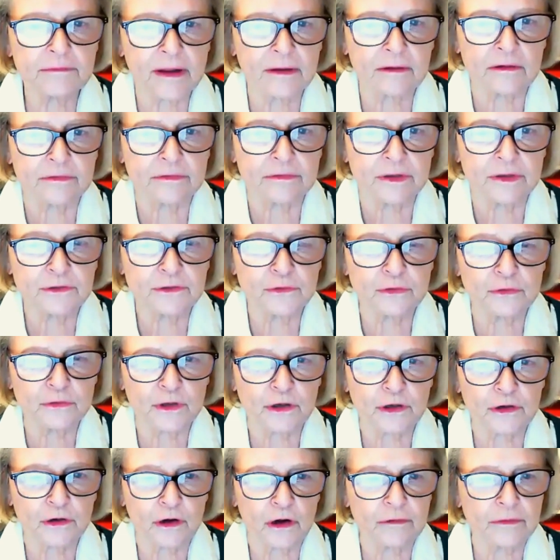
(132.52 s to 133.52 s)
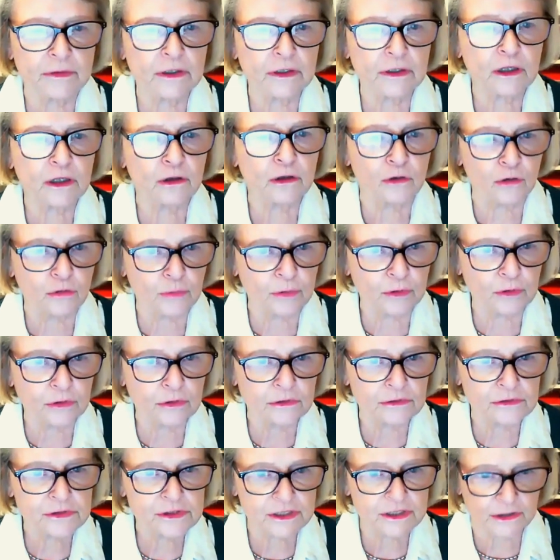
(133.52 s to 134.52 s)
relevant to the current
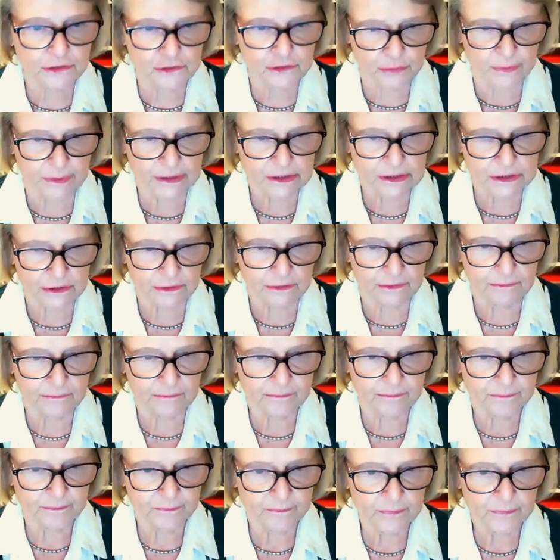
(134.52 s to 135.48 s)
global situation.